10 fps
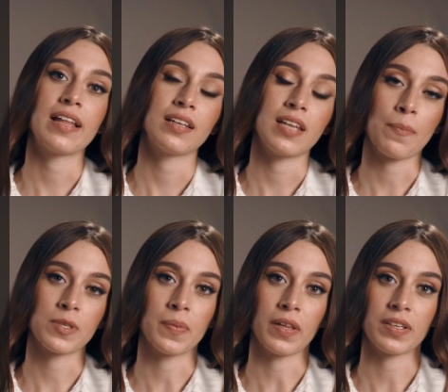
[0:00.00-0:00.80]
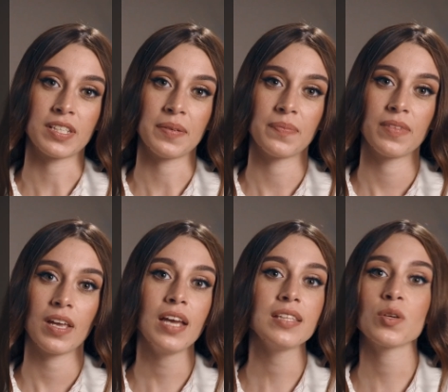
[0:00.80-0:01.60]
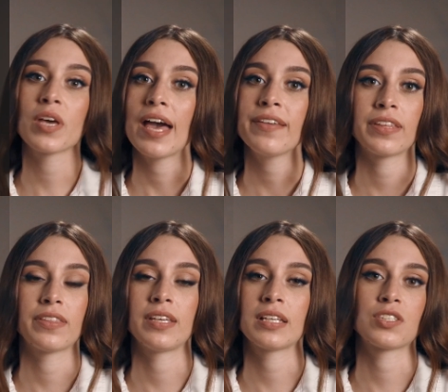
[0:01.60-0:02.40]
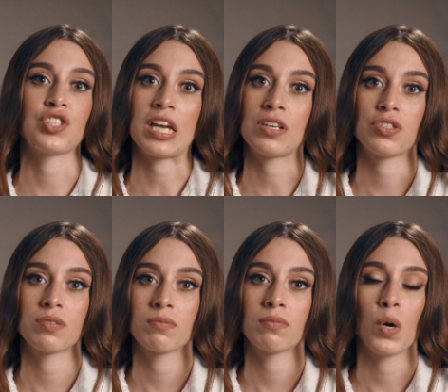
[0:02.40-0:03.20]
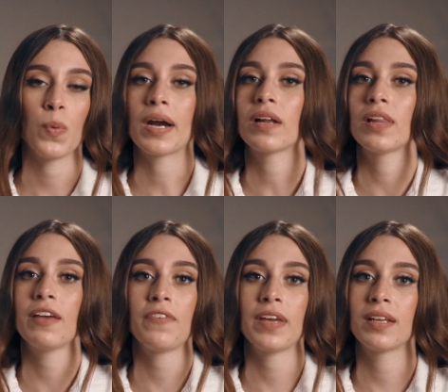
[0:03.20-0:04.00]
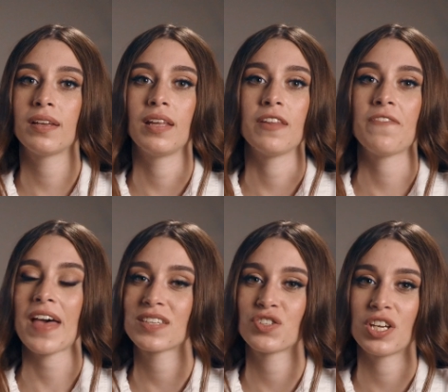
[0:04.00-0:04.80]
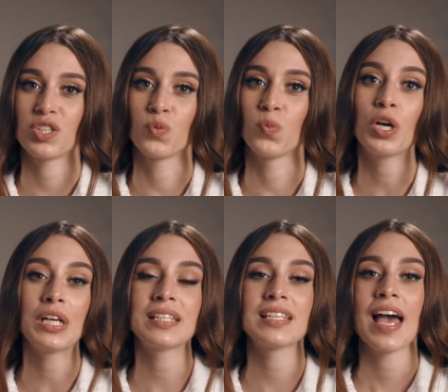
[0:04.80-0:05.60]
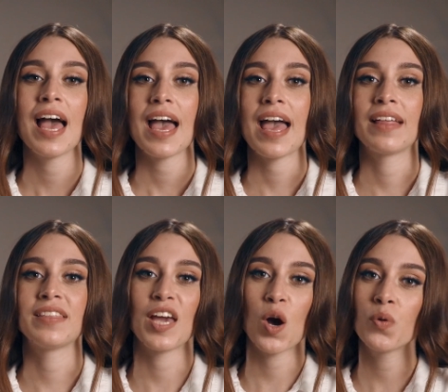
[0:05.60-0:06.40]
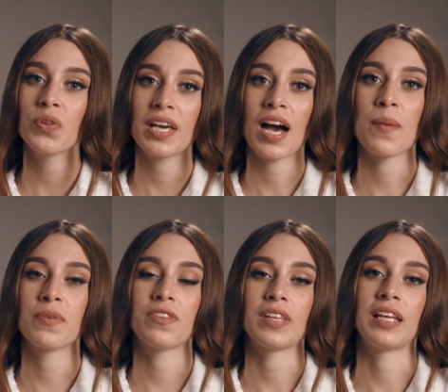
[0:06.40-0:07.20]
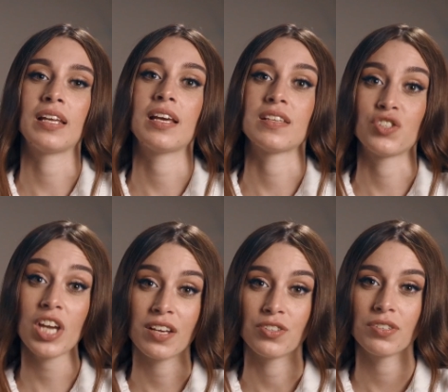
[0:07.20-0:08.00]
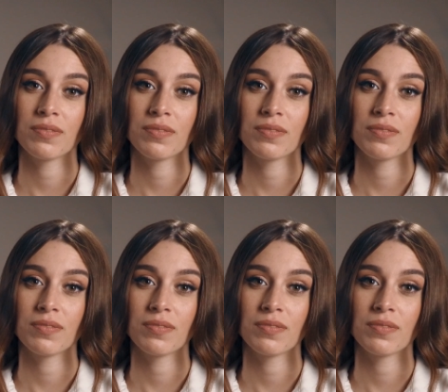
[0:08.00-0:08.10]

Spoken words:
and adaptability. It's okay that things change. We are living in a fast-changing world, and the only common thing is change.